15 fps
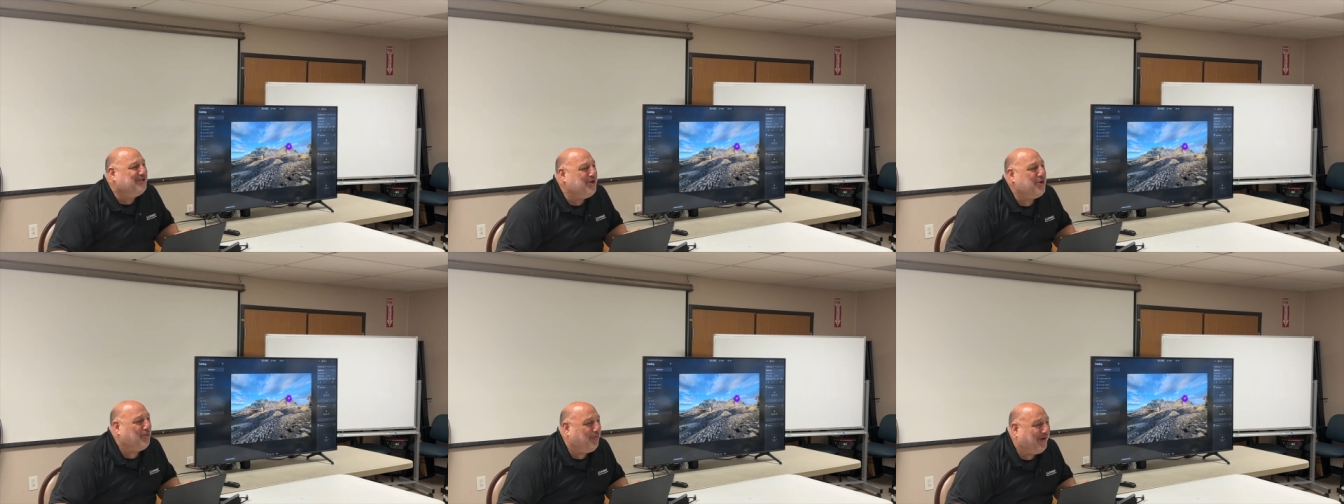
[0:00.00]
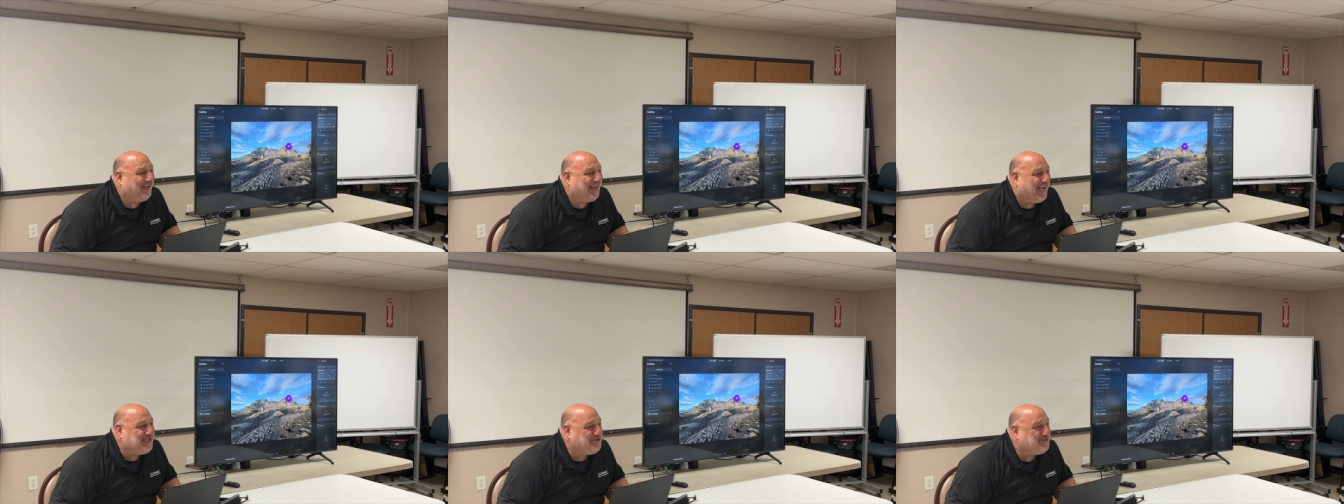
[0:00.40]
Do you
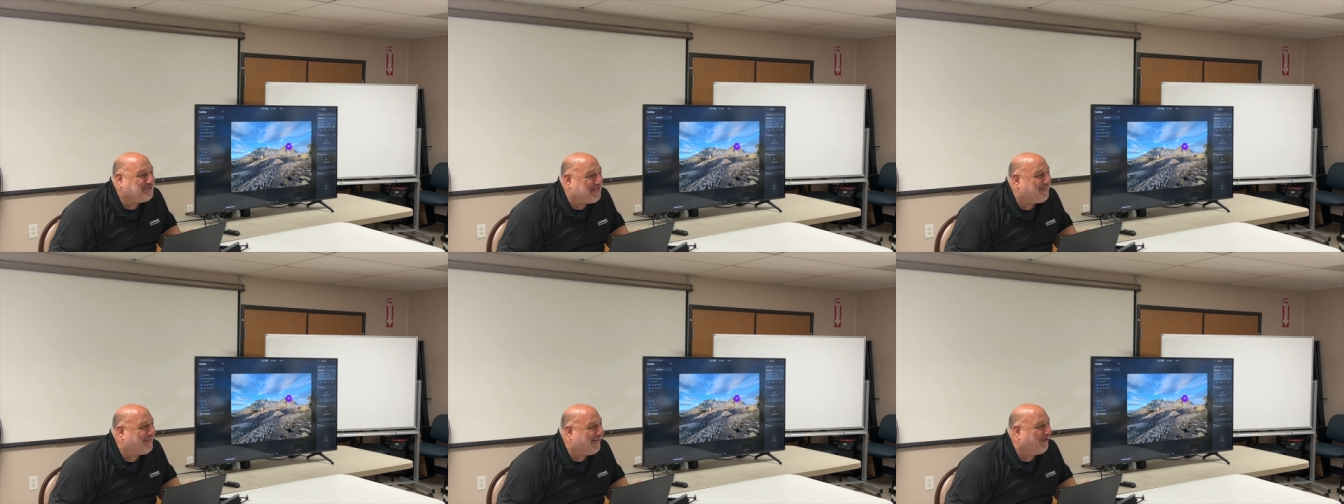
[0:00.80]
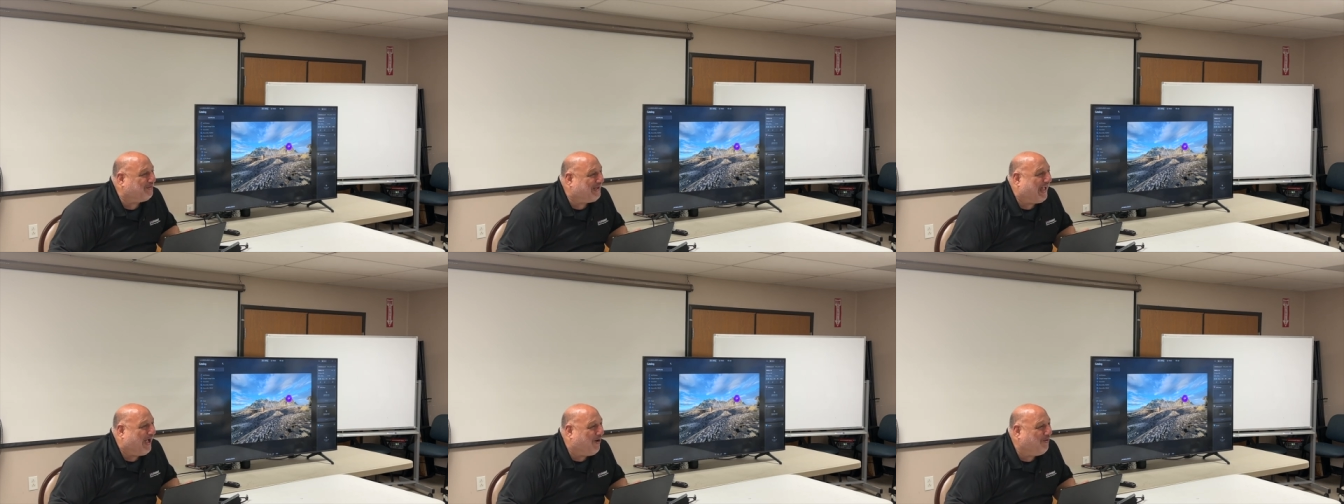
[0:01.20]
realize you said that out
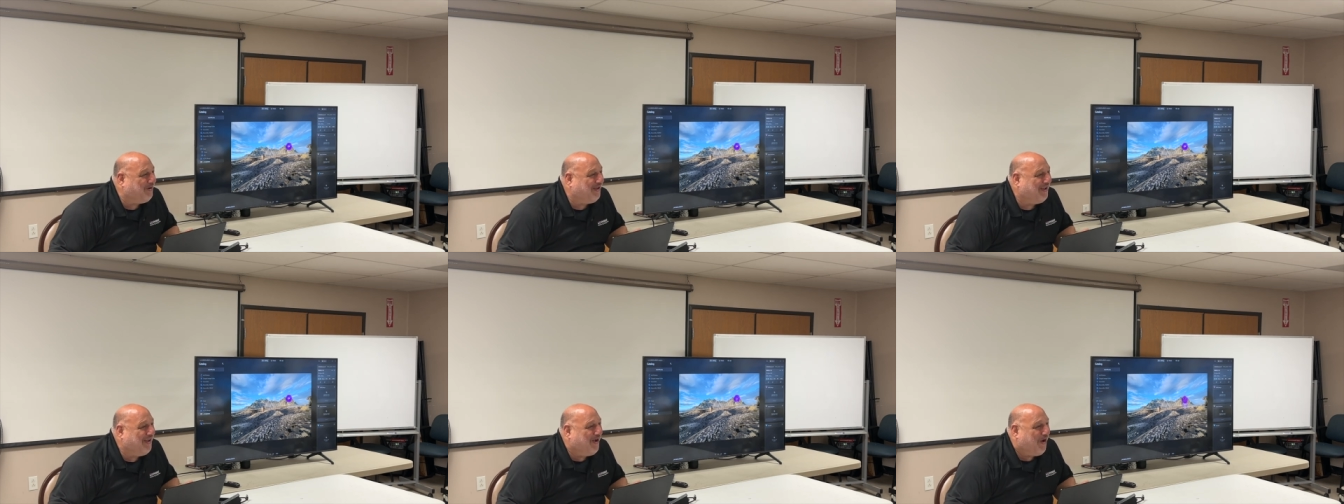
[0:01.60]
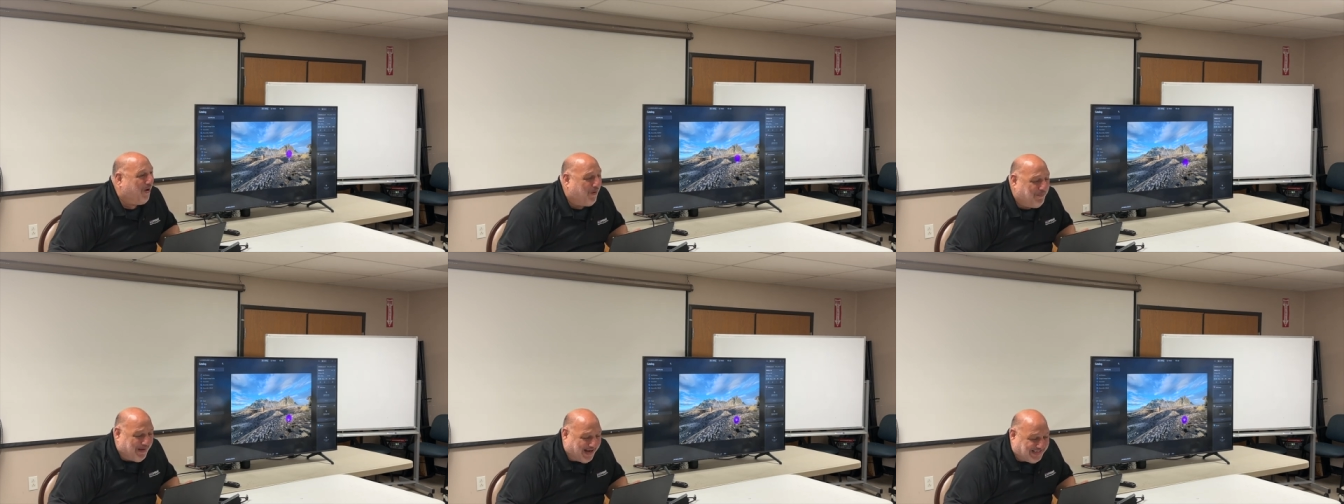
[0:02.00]
loud?
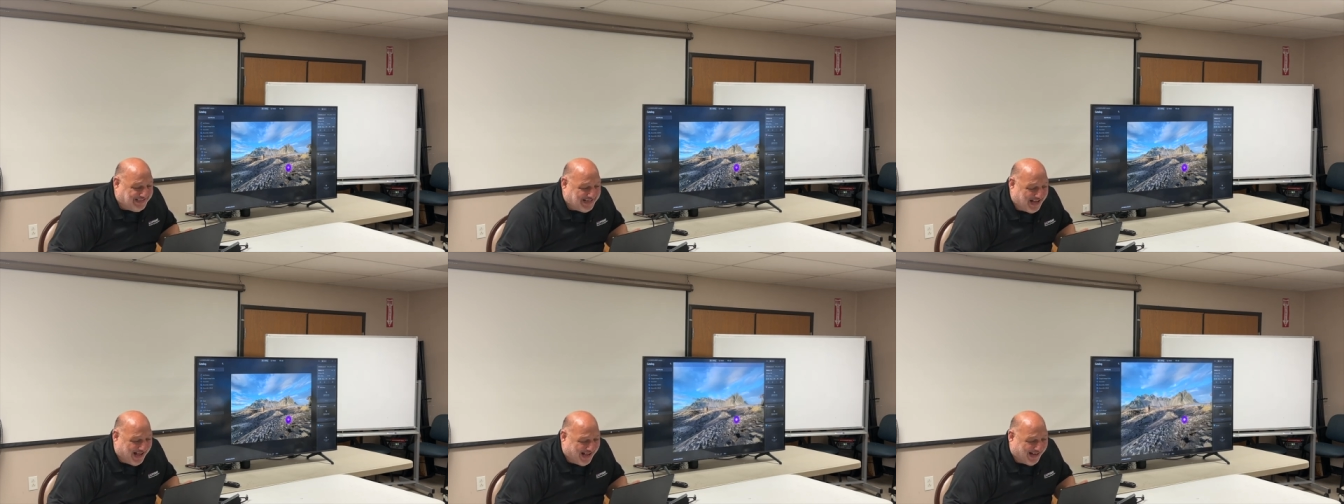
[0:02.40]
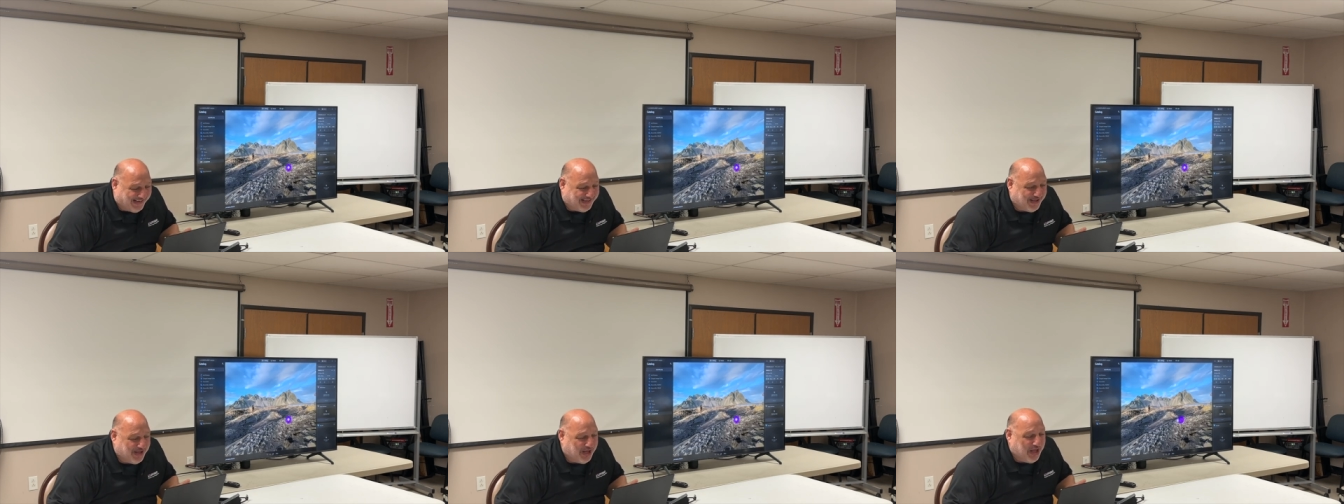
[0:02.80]
Oh my
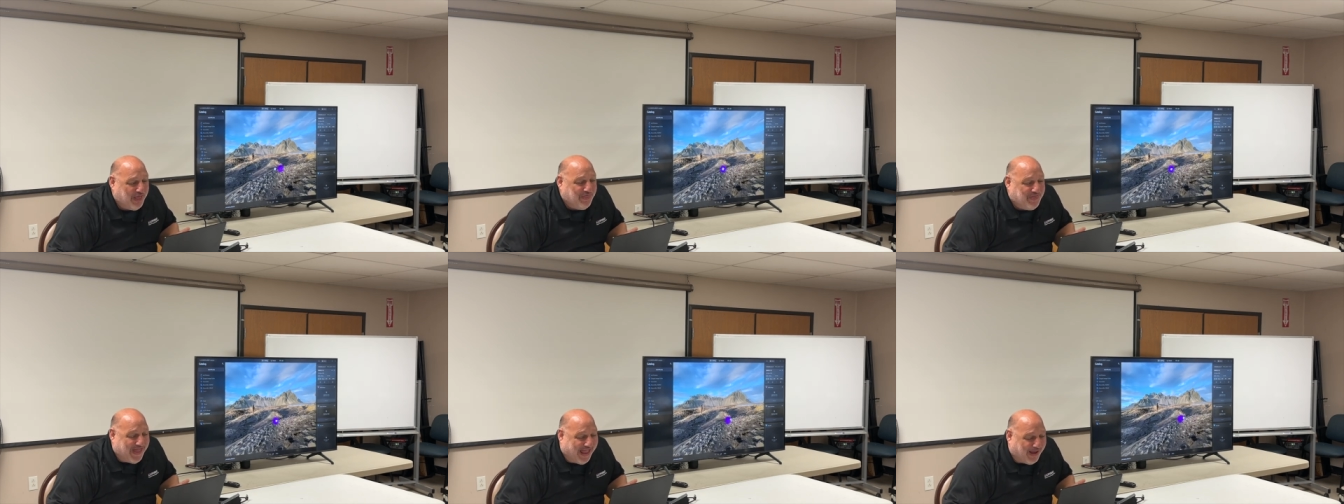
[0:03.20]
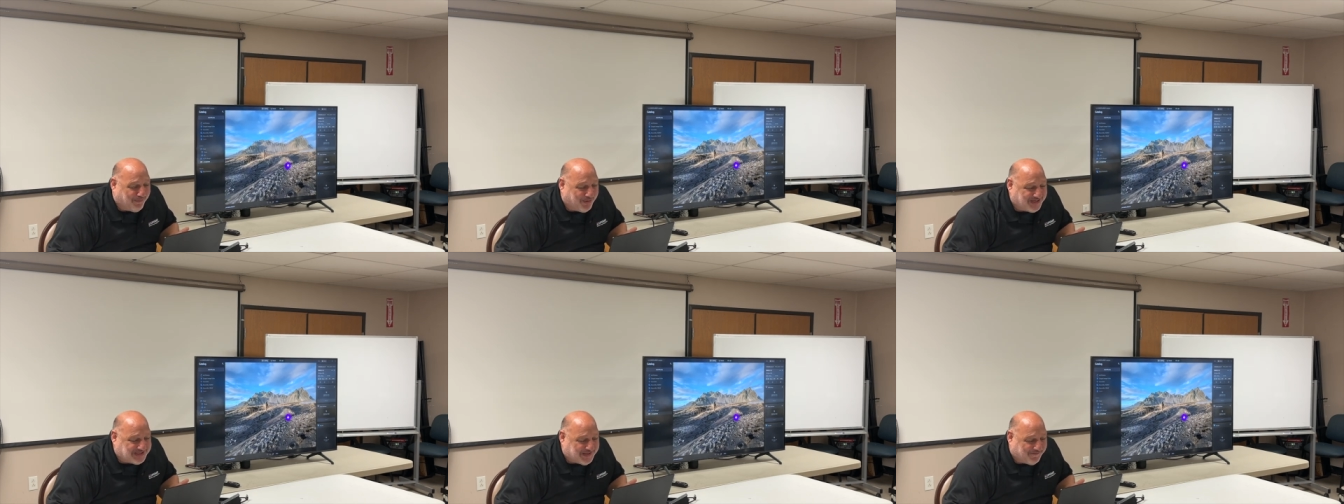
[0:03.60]
God. That
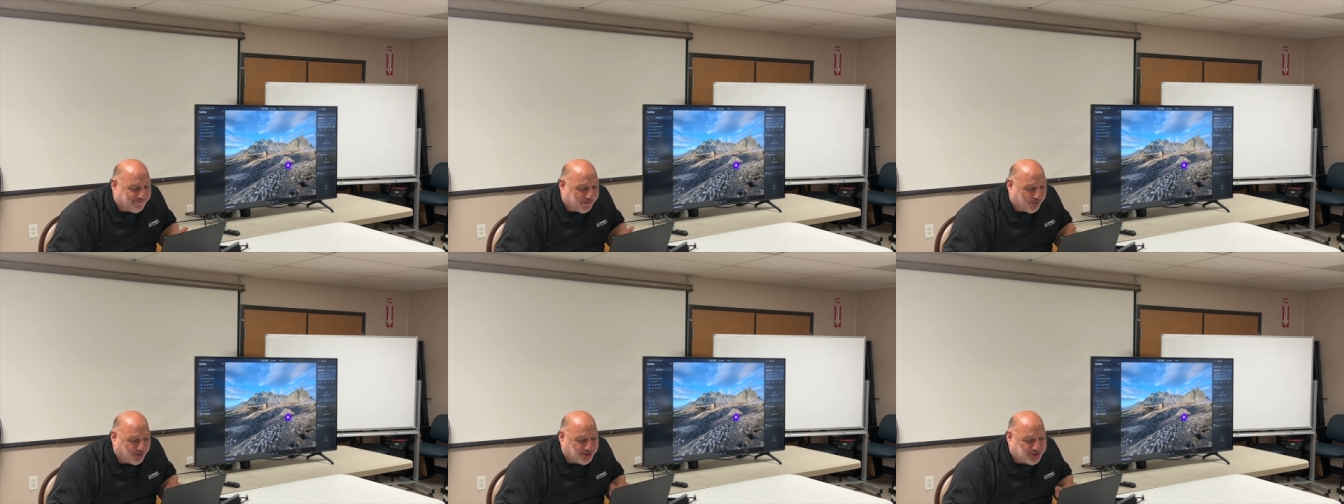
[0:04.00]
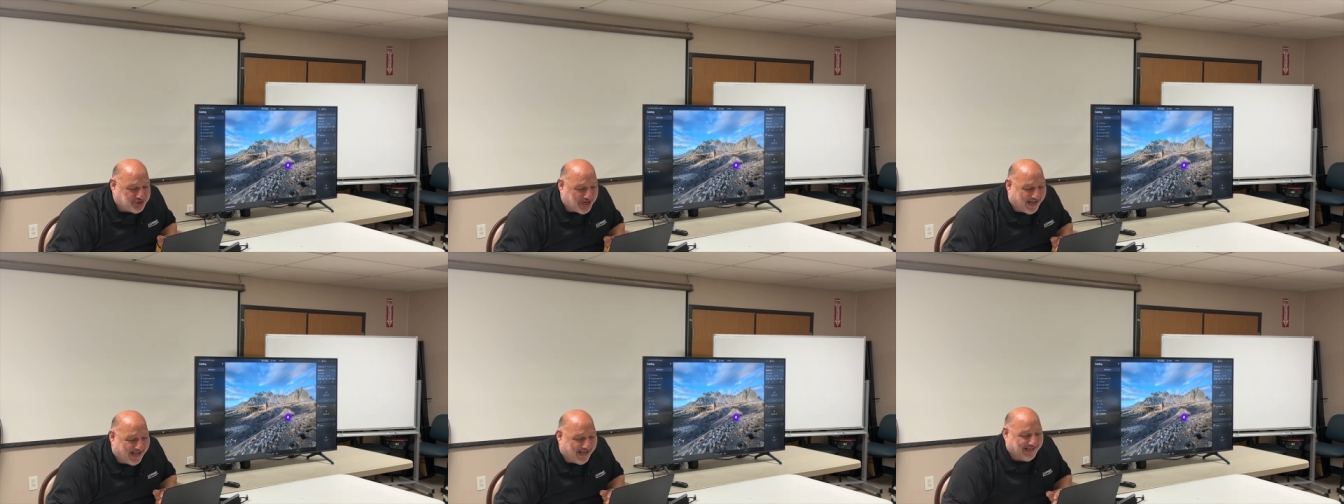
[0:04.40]
was the first
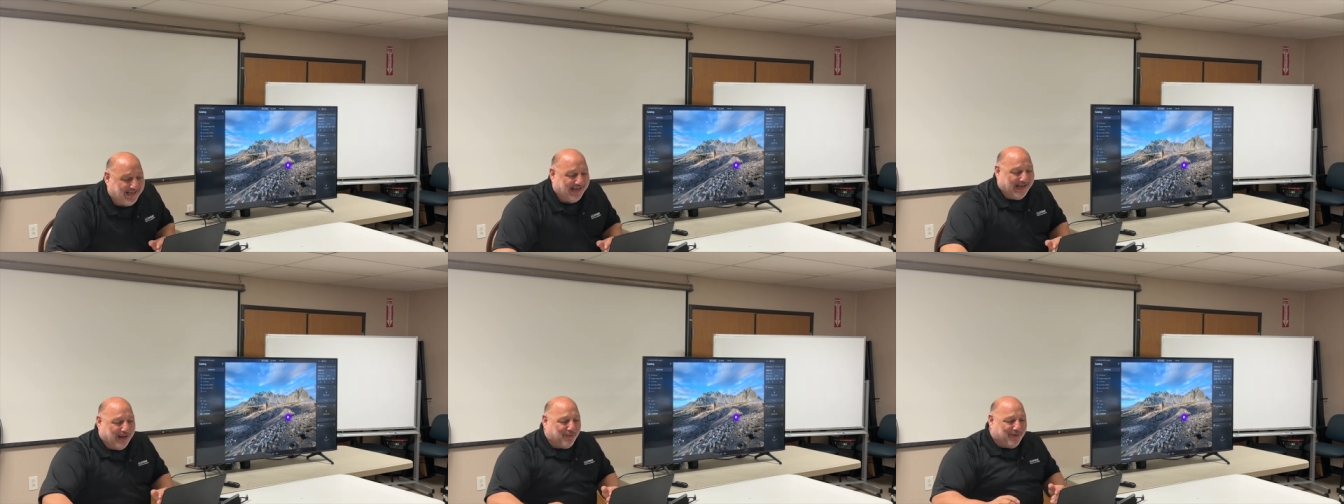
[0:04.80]
shot. And I